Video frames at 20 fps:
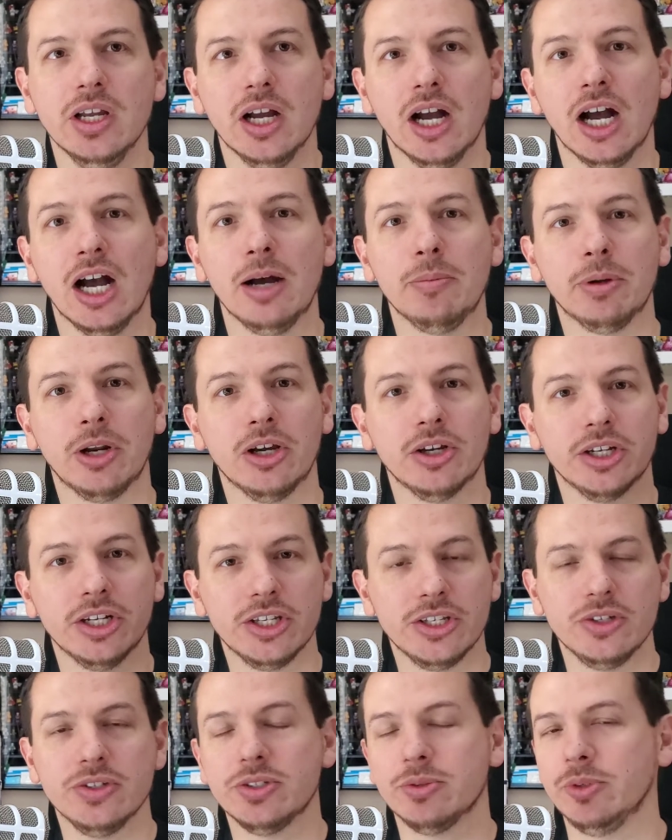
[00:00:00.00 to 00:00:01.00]
But I'm going to
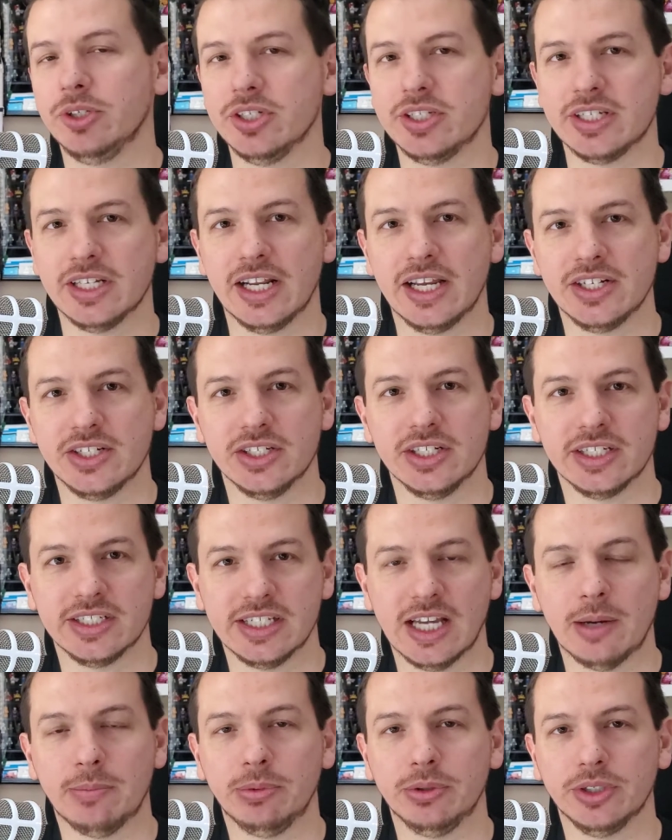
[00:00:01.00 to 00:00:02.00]
use a real estate agent
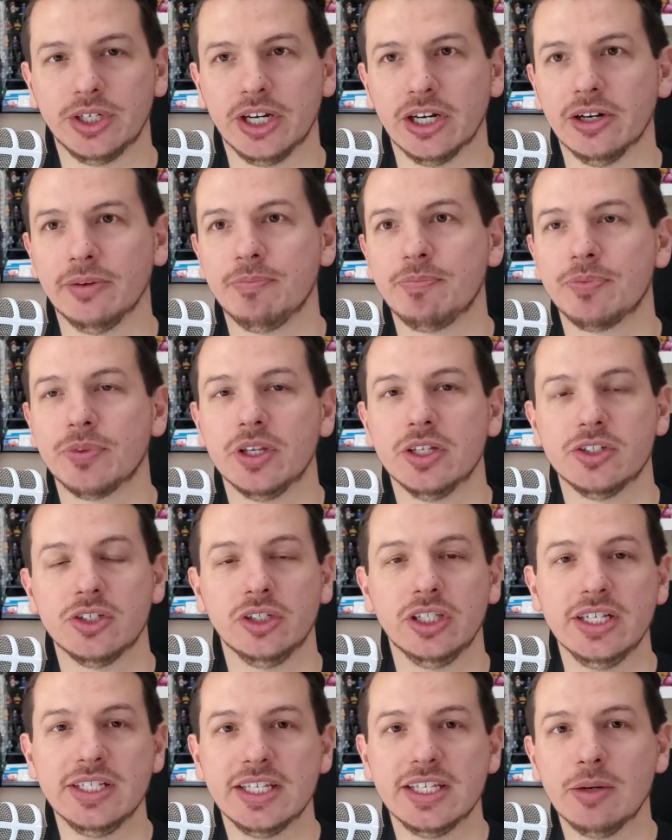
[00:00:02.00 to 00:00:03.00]
example here. So
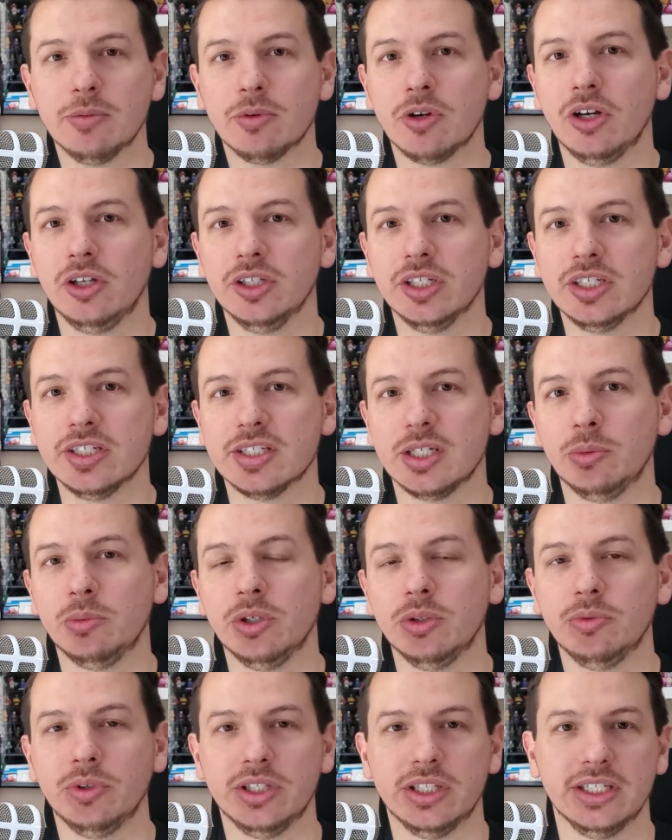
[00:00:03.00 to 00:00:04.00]
let's say I'm calling
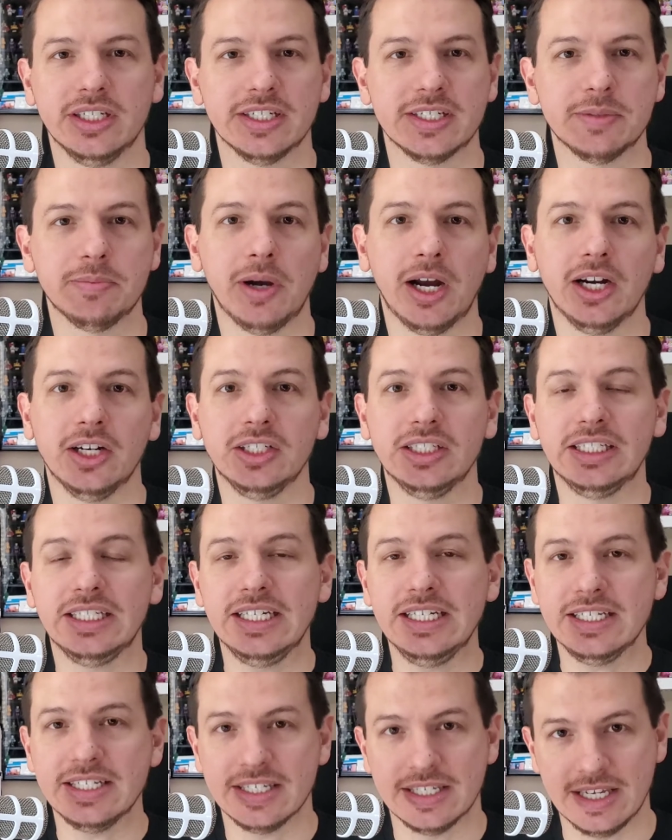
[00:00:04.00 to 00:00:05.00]
someone with an expired
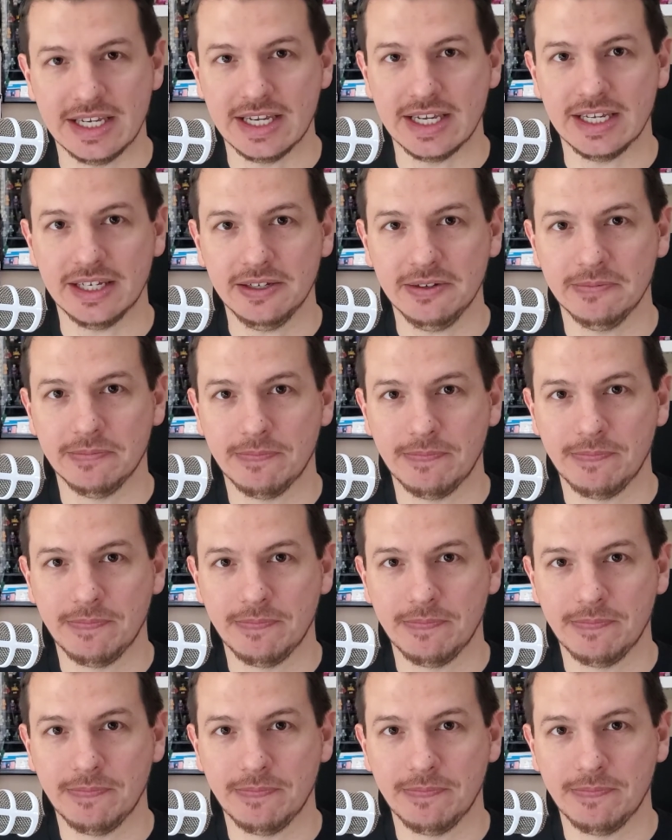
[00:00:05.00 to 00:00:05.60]
listing.